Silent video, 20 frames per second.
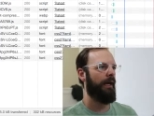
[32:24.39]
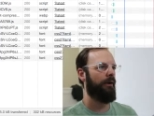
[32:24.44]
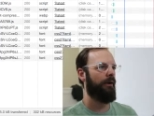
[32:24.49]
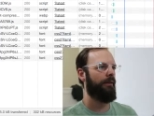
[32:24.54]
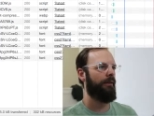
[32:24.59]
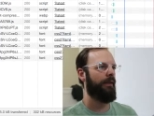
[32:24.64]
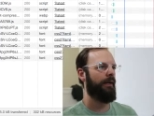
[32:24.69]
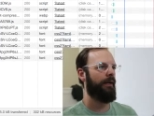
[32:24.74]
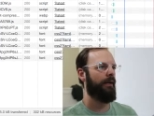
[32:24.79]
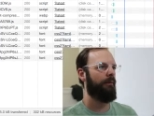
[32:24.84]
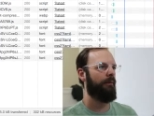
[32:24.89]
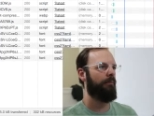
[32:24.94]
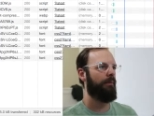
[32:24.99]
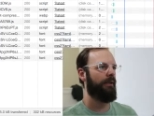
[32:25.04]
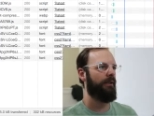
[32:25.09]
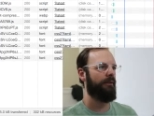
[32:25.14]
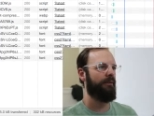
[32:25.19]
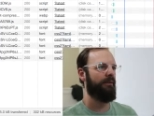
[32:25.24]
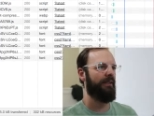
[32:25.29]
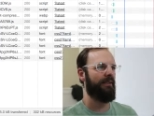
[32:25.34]
on there, but
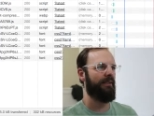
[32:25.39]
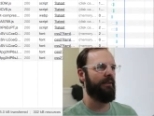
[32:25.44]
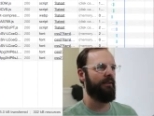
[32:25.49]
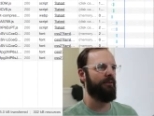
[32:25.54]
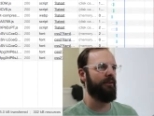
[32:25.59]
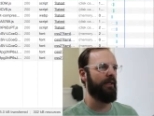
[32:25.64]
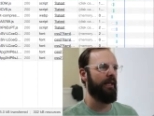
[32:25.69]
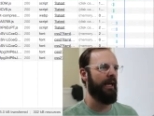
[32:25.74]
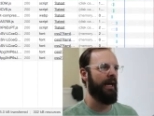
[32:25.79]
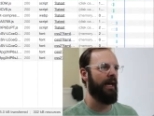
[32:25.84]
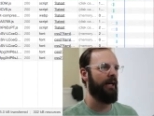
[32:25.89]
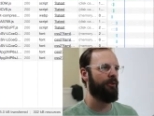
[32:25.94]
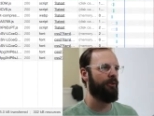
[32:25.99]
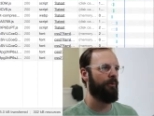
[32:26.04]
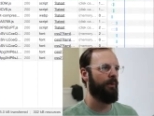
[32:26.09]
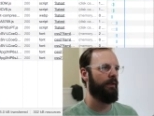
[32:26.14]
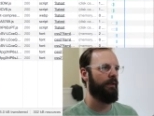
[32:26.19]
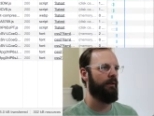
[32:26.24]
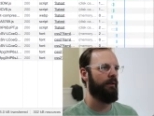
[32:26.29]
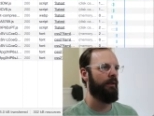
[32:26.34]
it doesn't cache
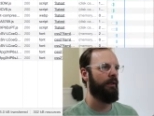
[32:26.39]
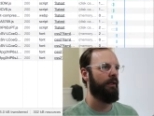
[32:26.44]
well.